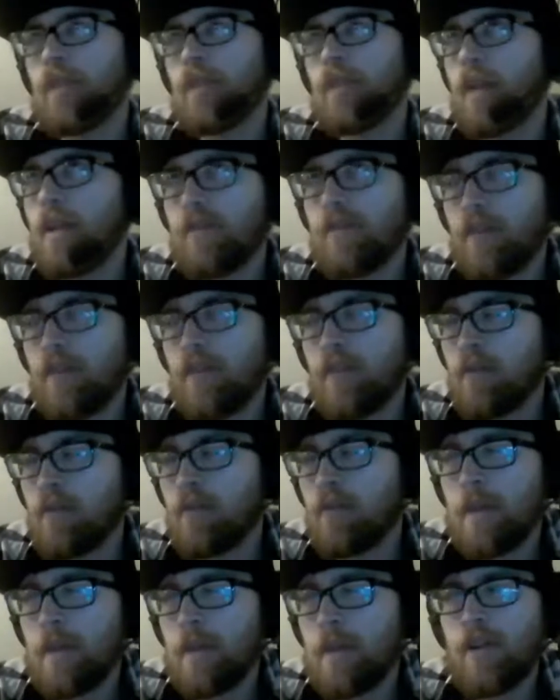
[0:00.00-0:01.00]
Let me
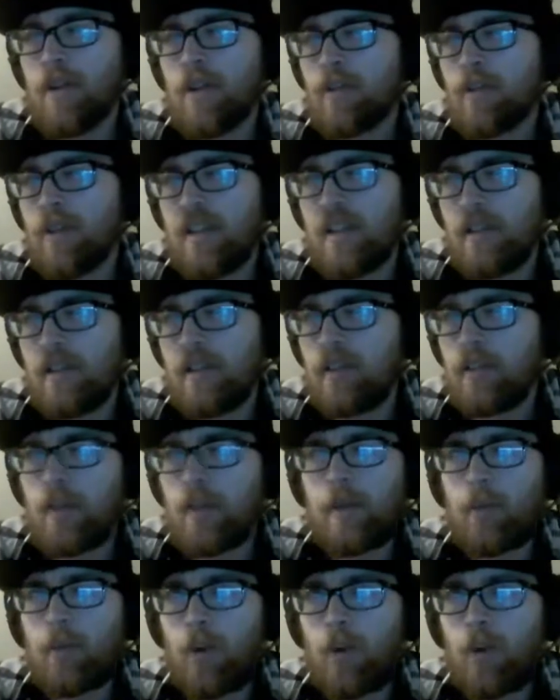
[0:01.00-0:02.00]
pose one
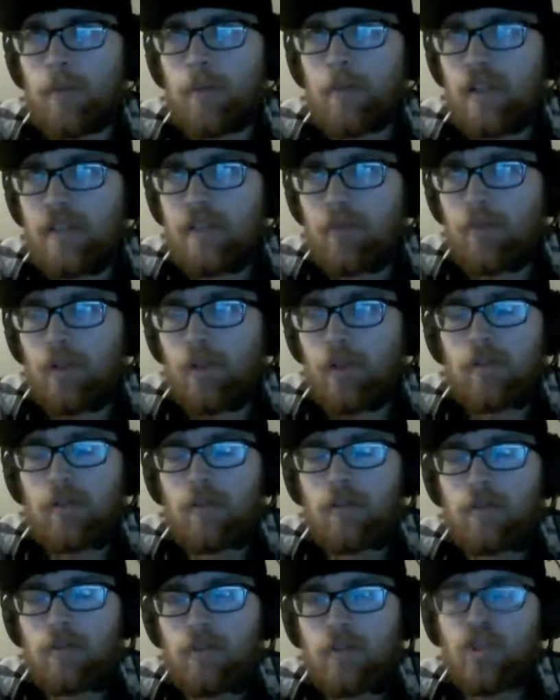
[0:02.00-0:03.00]
that's a little bit more
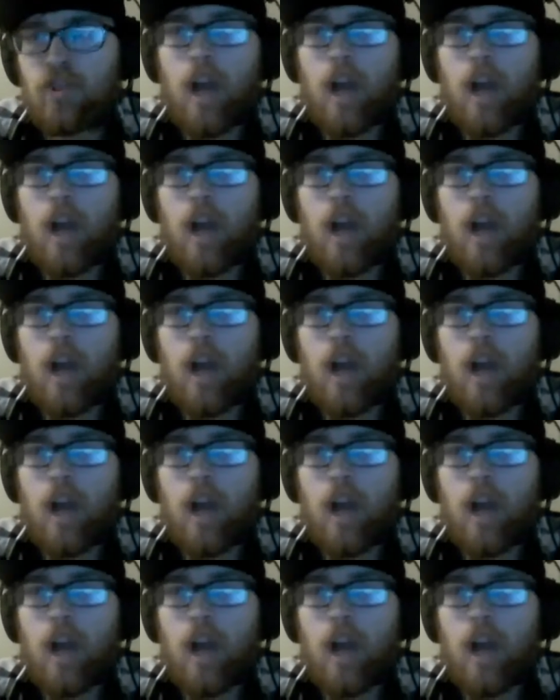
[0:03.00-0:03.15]
believable.